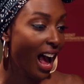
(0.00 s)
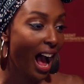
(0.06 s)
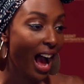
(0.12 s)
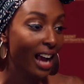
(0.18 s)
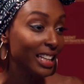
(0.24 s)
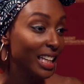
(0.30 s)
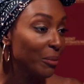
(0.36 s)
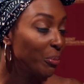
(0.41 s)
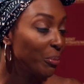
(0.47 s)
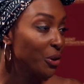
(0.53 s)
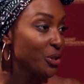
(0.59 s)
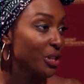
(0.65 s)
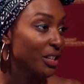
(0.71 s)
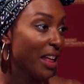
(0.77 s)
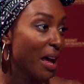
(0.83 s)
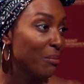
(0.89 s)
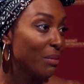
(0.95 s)
I keep
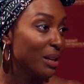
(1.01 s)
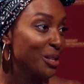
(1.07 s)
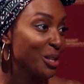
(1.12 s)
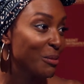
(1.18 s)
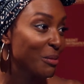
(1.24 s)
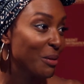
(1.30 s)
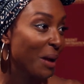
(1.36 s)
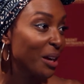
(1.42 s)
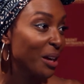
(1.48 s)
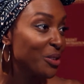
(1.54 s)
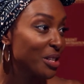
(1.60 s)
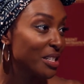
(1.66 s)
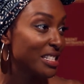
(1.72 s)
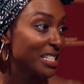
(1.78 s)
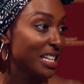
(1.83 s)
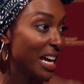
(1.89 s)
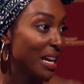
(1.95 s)
pushing that midterm
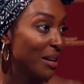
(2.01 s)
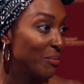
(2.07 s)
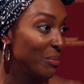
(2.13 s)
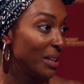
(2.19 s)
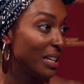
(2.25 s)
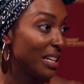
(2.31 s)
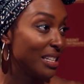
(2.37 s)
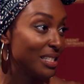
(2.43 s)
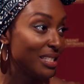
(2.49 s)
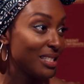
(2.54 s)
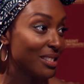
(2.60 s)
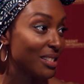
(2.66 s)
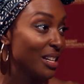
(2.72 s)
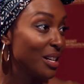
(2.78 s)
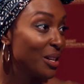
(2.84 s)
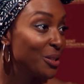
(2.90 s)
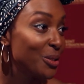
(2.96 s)
election date because
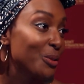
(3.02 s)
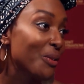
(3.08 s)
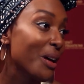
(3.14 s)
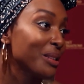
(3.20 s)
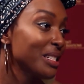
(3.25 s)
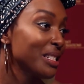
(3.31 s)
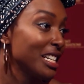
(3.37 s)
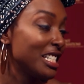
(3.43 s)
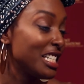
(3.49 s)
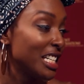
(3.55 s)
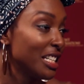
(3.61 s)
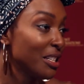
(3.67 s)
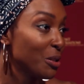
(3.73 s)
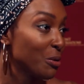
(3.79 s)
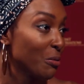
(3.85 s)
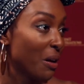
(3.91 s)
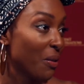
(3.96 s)
2018
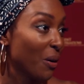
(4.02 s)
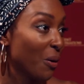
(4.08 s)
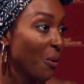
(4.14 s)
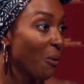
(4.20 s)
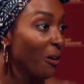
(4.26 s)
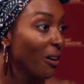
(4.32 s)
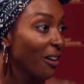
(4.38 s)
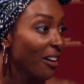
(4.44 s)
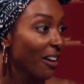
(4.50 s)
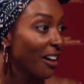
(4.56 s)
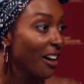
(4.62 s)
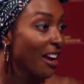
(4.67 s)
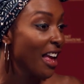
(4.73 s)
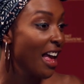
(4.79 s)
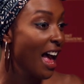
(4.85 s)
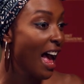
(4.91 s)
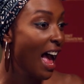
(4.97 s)
is around the corner,
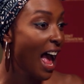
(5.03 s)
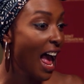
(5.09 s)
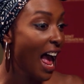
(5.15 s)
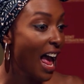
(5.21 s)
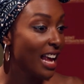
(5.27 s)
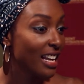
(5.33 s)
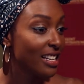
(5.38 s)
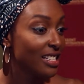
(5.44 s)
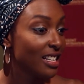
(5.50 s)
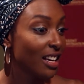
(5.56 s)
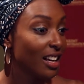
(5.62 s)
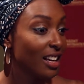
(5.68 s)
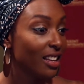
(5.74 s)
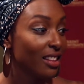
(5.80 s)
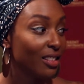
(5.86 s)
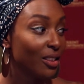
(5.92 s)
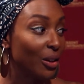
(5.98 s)
and
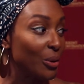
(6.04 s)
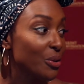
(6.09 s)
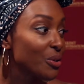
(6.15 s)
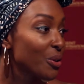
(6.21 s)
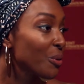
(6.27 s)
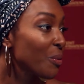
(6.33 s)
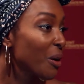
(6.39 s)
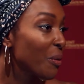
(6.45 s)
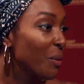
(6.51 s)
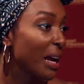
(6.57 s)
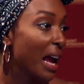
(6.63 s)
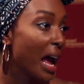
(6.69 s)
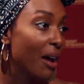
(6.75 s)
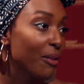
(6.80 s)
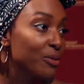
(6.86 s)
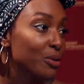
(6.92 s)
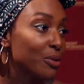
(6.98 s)
those are where we
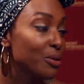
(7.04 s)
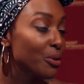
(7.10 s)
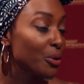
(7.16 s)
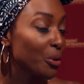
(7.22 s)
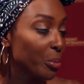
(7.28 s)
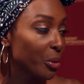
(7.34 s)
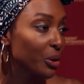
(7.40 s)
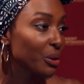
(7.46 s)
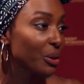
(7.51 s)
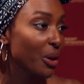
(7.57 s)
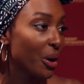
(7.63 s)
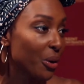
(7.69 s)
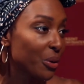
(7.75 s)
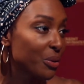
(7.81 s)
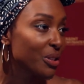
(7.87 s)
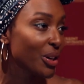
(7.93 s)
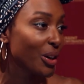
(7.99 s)
have super
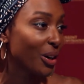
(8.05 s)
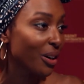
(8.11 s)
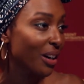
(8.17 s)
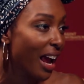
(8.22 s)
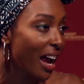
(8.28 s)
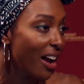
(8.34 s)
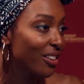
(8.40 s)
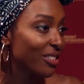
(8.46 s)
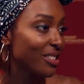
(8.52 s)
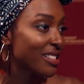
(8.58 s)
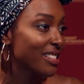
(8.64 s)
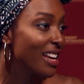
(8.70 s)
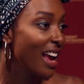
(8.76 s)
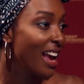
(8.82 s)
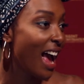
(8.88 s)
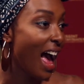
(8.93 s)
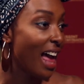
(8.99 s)
low turnouts.
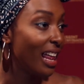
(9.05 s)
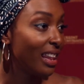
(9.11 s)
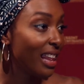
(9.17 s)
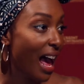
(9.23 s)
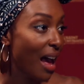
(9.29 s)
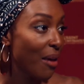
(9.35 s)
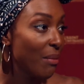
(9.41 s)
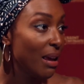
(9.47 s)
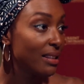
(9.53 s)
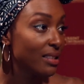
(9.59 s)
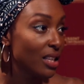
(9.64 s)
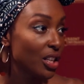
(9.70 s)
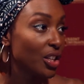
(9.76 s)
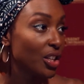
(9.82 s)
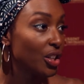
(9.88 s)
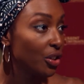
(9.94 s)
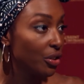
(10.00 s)
And that makes a
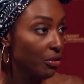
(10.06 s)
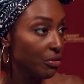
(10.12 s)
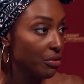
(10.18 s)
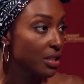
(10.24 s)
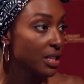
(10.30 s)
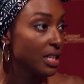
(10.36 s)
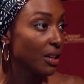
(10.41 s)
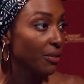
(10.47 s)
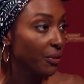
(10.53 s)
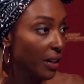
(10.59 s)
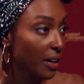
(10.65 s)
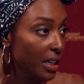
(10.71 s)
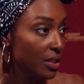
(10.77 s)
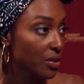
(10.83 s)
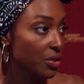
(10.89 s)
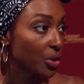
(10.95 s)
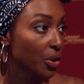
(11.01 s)
huge
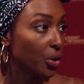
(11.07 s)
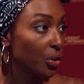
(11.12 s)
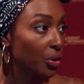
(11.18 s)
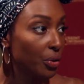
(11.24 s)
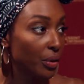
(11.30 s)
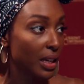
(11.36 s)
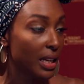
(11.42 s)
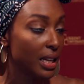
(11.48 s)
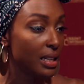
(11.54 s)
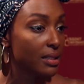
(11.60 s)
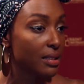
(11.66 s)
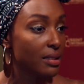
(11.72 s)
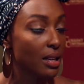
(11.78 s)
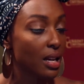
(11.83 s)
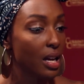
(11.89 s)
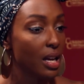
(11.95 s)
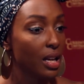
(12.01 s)
difference. Who
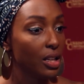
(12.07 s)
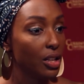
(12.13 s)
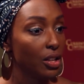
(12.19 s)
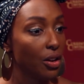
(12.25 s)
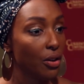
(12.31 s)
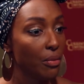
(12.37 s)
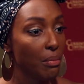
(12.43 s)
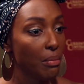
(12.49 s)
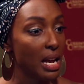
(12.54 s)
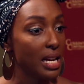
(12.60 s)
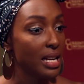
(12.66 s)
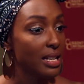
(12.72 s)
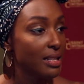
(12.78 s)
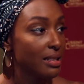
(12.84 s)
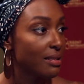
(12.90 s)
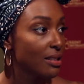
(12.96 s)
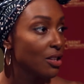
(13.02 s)
is,
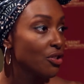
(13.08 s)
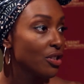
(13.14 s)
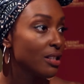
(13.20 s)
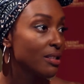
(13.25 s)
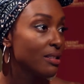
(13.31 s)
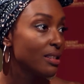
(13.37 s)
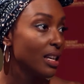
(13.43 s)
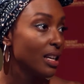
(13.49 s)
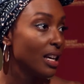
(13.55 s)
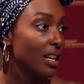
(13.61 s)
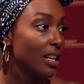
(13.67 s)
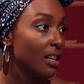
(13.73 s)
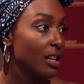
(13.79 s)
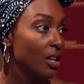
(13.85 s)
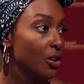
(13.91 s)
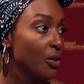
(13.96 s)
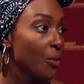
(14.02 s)
making decisions
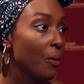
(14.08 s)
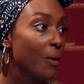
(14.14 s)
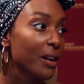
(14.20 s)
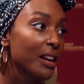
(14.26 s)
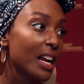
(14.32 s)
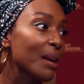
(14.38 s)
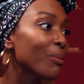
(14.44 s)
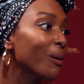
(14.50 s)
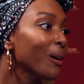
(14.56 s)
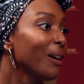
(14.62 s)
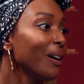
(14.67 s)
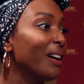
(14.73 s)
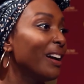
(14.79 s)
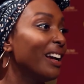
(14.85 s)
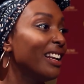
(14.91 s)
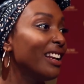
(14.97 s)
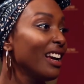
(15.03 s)
in your
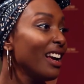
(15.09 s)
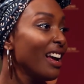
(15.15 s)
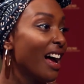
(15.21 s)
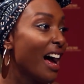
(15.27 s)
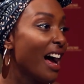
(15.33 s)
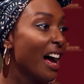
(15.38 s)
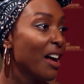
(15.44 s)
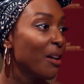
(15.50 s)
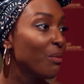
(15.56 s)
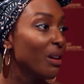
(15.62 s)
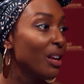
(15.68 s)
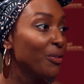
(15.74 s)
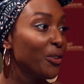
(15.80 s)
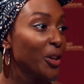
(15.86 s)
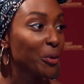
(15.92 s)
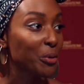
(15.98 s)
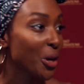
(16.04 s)
neighborhood?
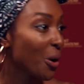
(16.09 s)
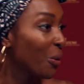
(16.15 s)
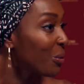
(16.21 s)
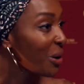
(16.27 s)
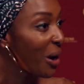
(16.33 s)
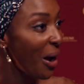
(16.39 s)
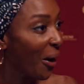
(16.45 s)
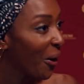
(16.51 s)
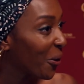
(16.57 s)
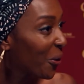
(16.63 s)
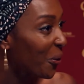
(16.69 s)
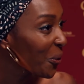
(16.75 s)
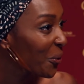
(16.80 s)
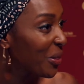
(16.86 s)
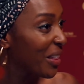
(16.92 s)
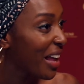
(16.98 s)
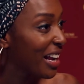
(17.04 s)
If you don't
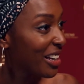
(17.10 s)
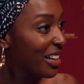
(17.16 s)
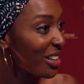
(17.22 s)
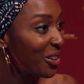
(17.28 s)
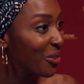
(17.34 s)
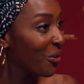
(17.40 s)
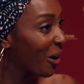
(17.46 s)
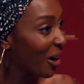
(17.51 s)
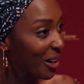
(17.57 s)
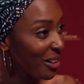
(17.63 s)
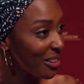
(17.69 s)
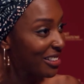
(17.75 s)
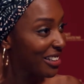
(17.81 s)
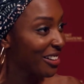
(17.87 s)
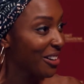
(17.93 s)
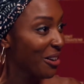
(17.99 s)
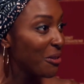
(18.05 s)
know, then you aren't,
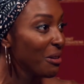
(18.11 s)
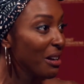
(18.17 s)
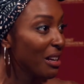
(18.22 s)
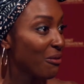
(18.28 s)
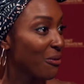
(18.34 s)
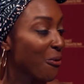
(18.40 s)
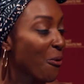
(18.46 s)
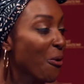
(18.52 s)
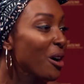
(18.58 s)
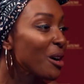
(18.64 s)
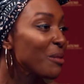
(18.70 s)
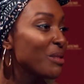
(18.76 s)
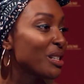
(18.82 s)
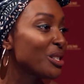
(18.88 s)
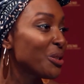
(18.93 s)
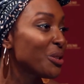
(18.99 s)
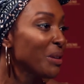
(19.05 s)
informed
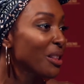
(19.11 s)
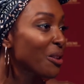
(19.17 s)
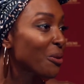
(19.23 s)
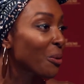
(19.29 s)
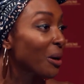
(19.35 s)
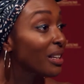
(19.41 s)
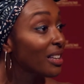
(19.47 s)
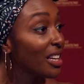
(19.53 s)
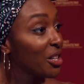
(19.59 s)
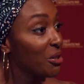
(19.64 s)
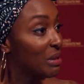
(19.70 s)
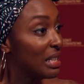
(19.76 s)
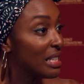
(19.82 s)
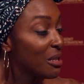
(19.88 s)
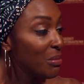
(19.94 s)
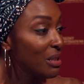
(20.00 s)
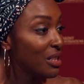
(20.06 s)
and doing the work that you
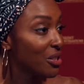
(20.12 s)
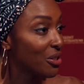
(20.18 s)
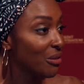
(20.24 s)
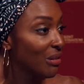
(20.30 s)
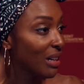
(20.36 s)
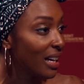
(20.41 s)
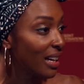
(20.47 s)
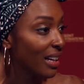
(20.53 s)
need to be doing.